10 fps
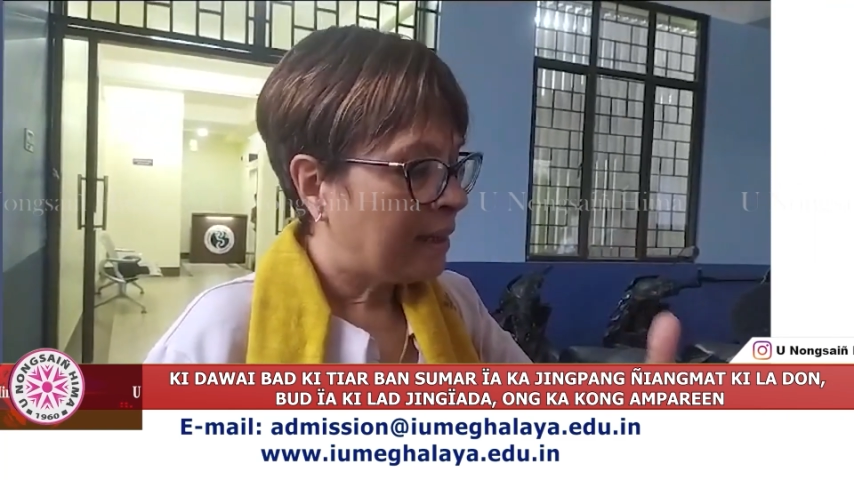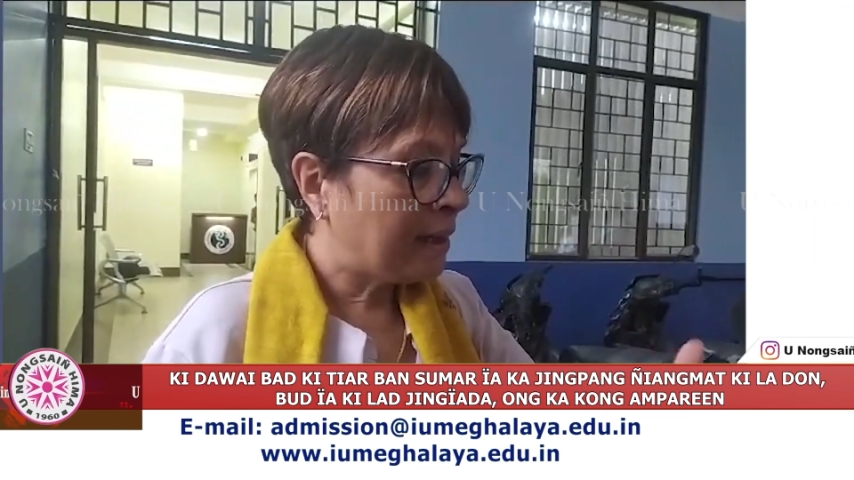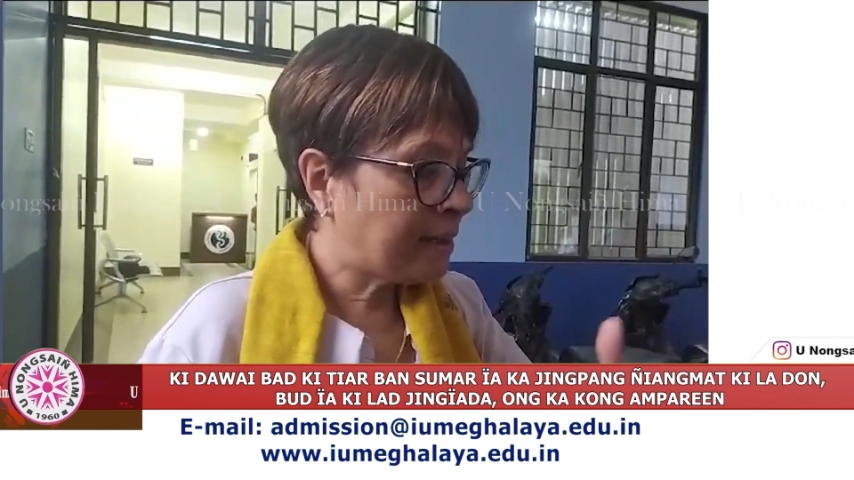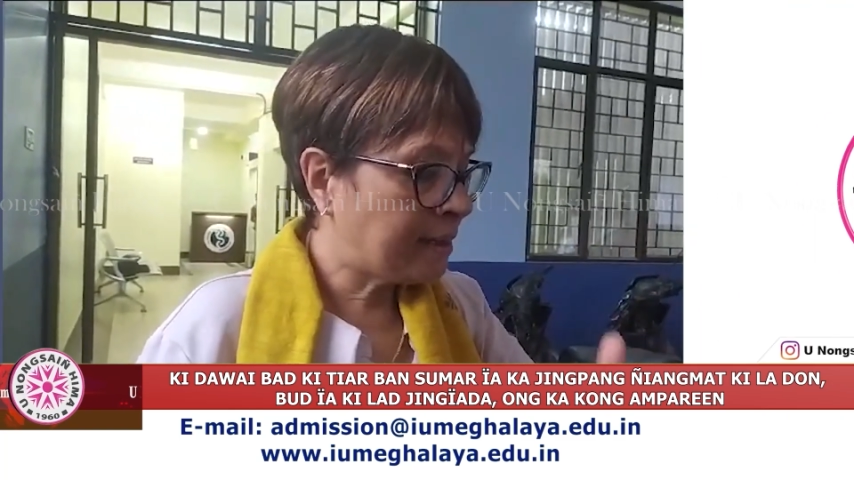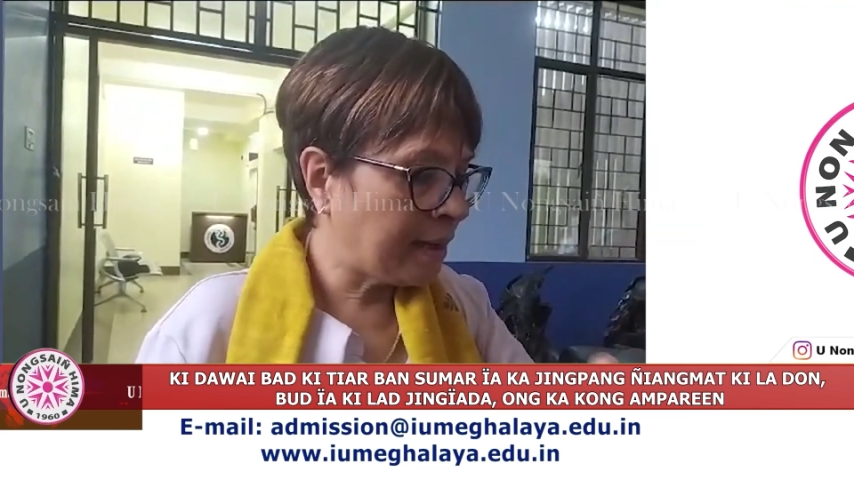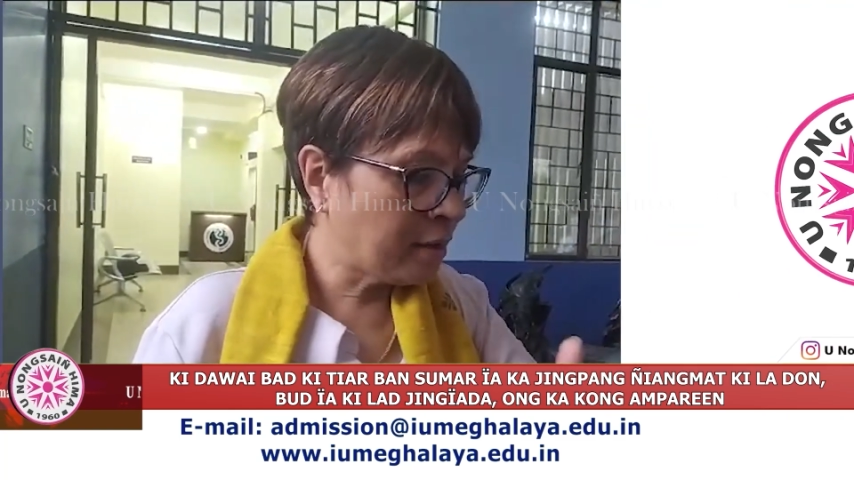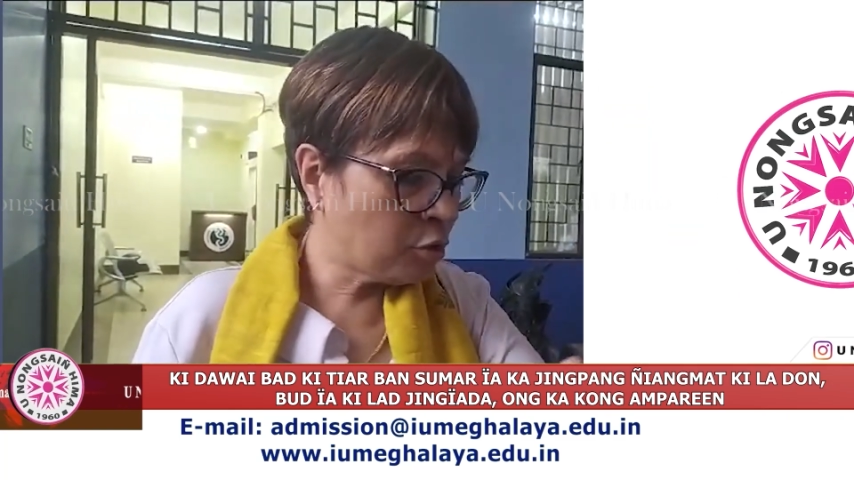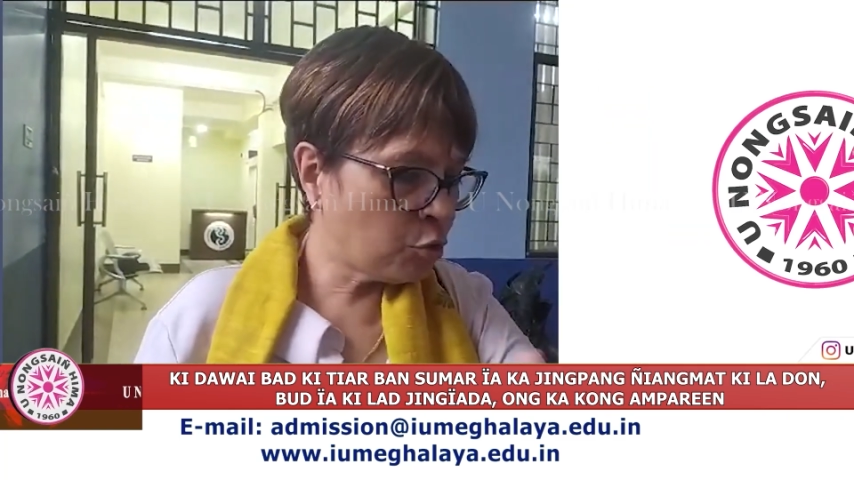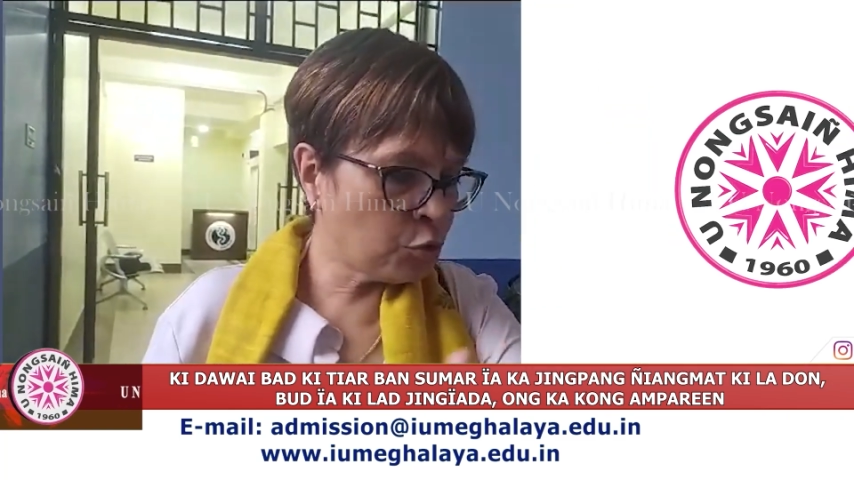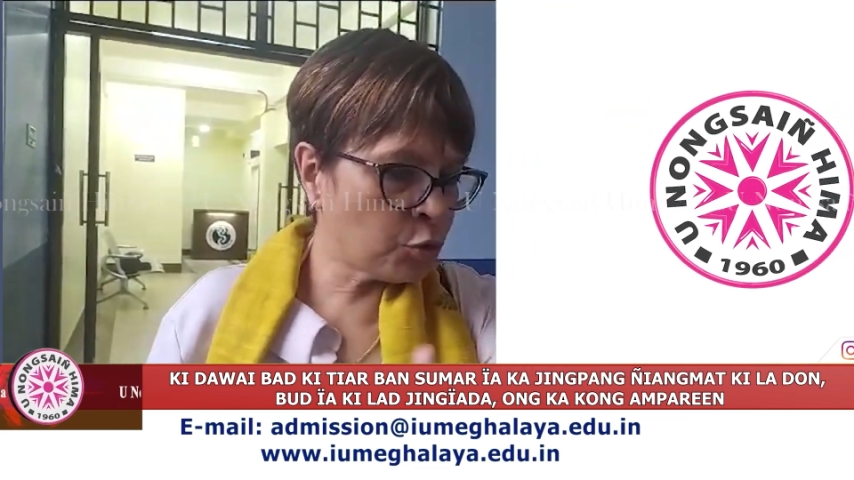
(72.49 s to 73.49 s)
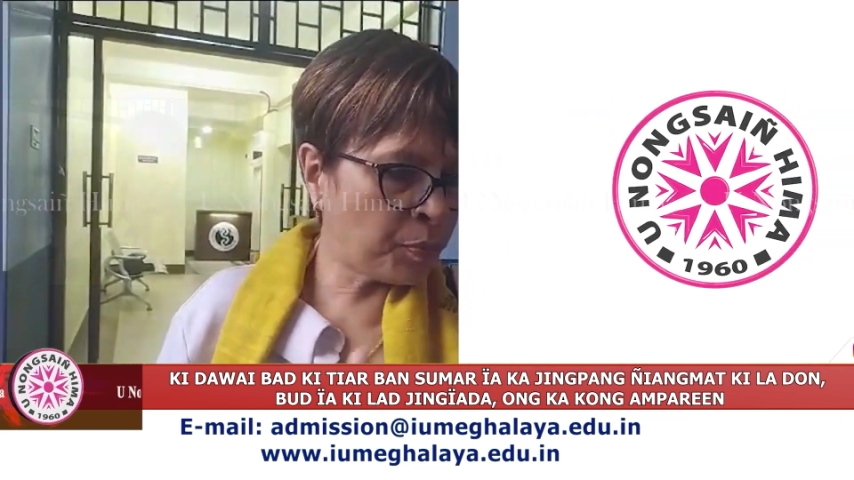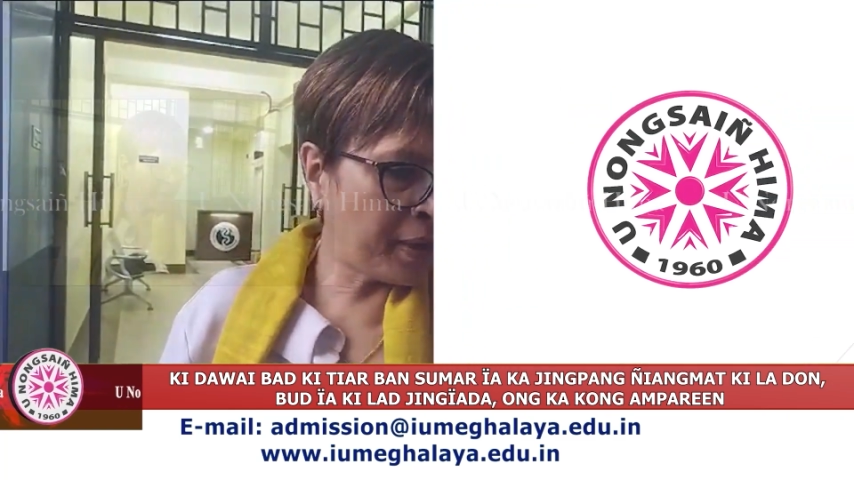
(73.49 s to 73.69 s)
it tends to spread